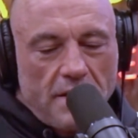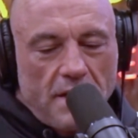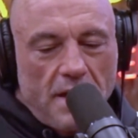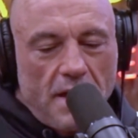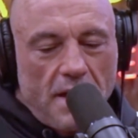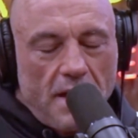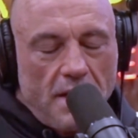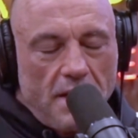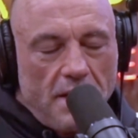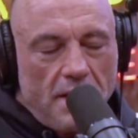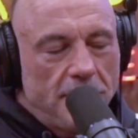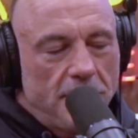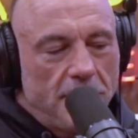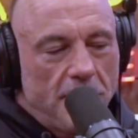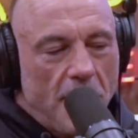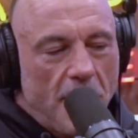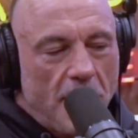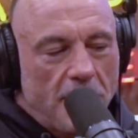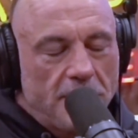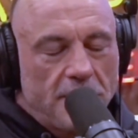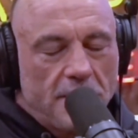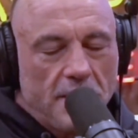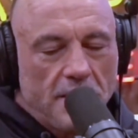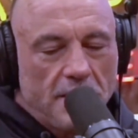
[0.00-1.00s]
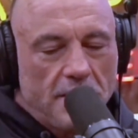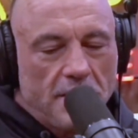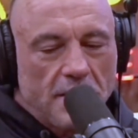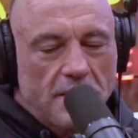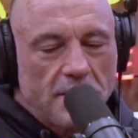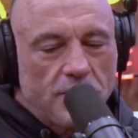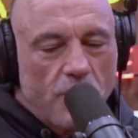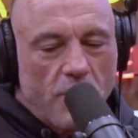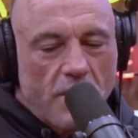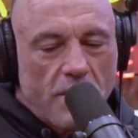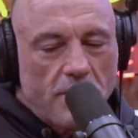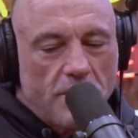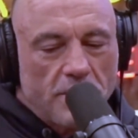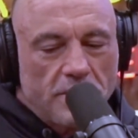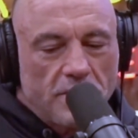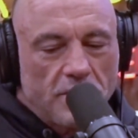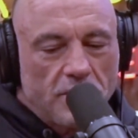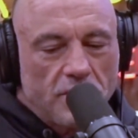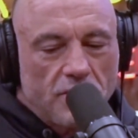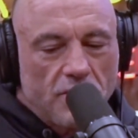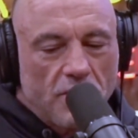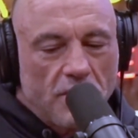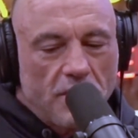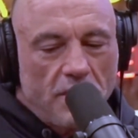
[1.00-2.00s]
And I think that's one of the most
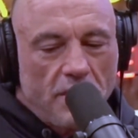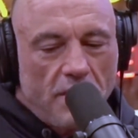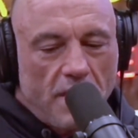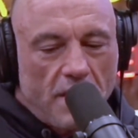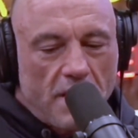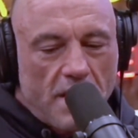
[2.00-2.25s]
extraordinary